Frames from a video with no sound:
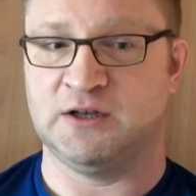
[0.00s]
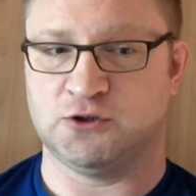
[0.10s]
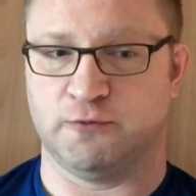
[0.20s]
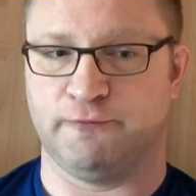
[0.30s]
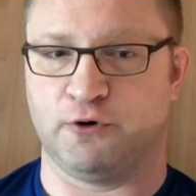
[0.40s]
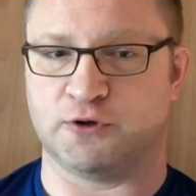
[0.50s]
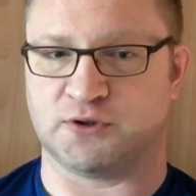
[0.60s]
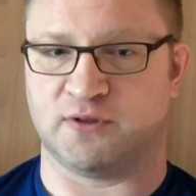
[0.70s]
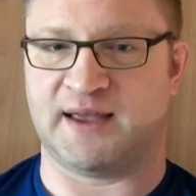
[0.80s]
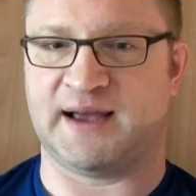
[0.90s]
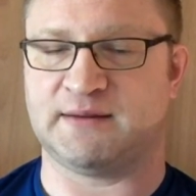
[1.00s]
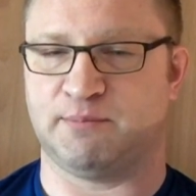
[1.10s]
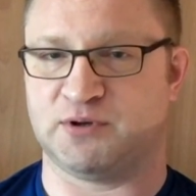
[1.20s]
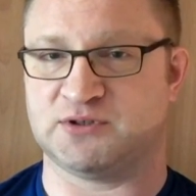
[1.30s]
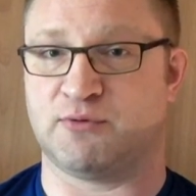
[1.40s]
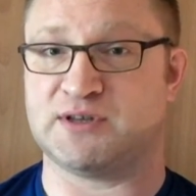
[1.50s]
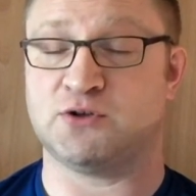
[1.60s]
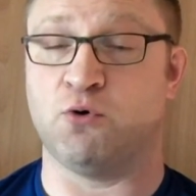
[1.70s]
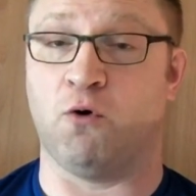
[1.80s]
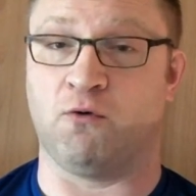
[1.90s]
So focus on that, because the
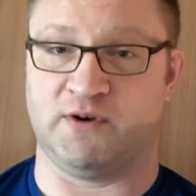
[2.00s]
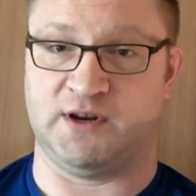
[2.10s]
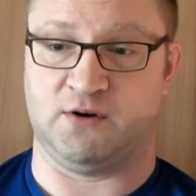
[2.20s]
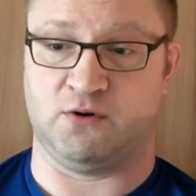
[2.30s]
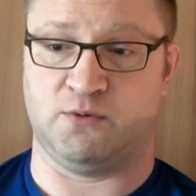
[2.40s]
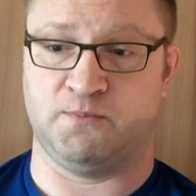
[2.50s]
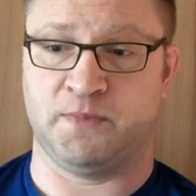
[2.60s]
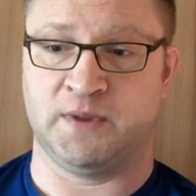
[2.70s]
rest you already know.